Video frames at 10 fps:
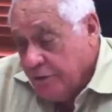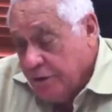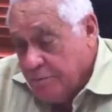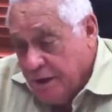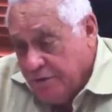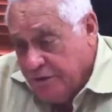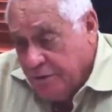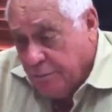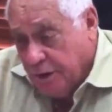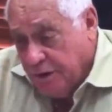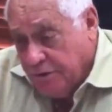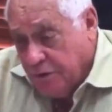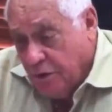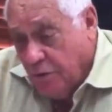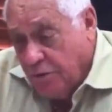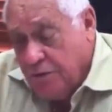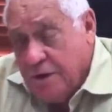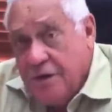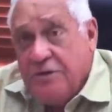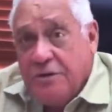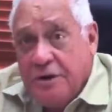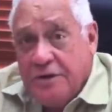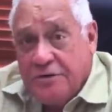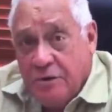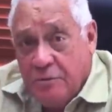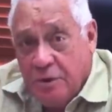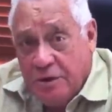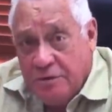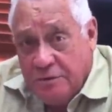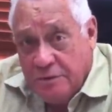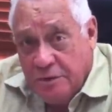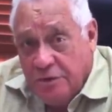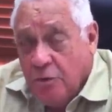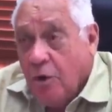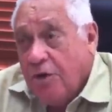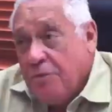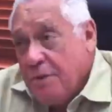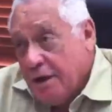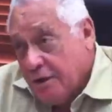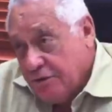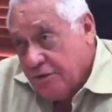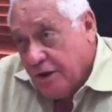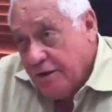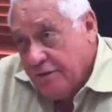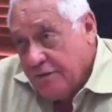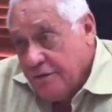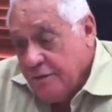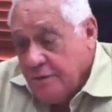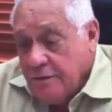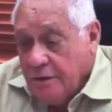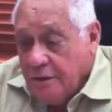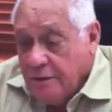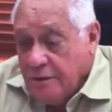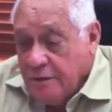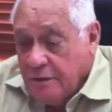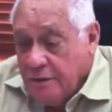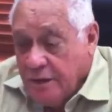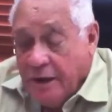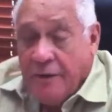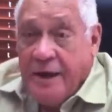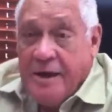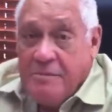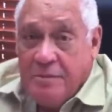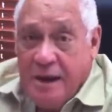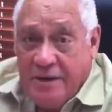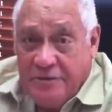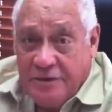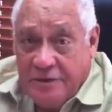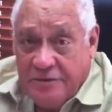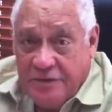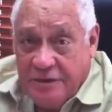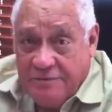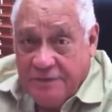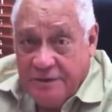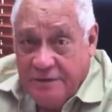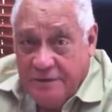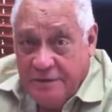So the basic point is now, how do you integrate someone to want to make a choice? Can I ride my bicycle safely?